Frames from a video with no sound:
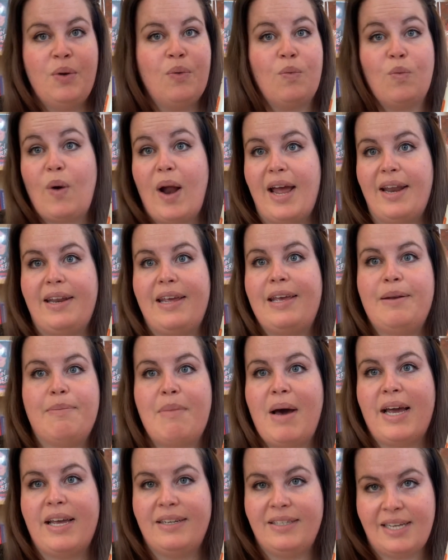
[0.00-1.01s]
read in
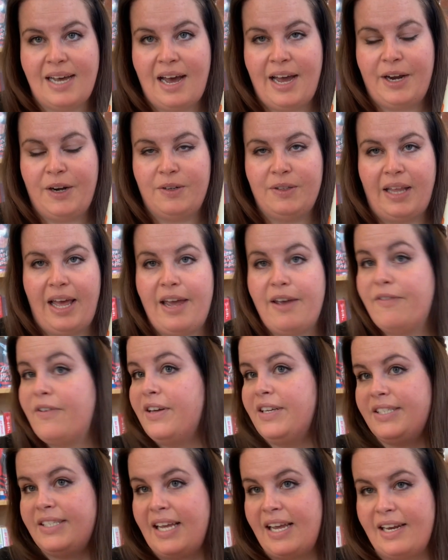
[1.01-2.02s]
my entire life.
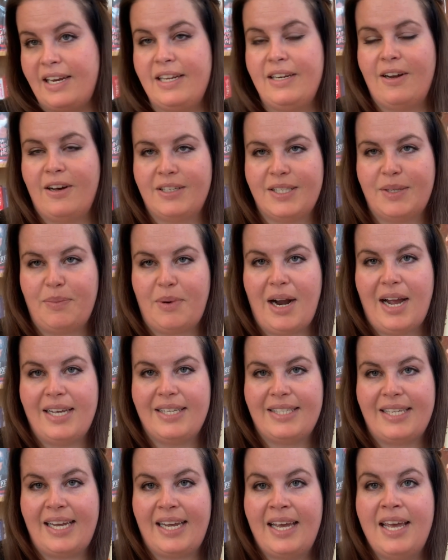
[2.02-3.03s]
Sadie, not
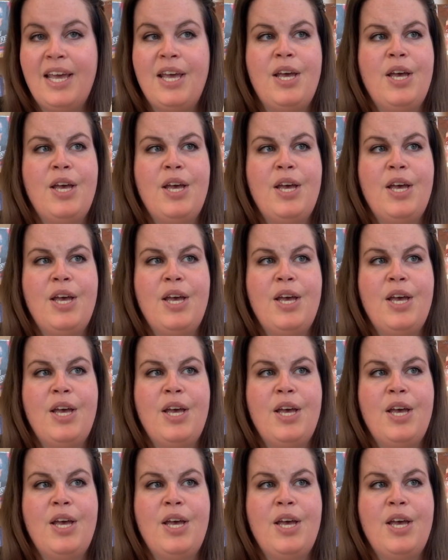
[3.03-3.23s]
surprising.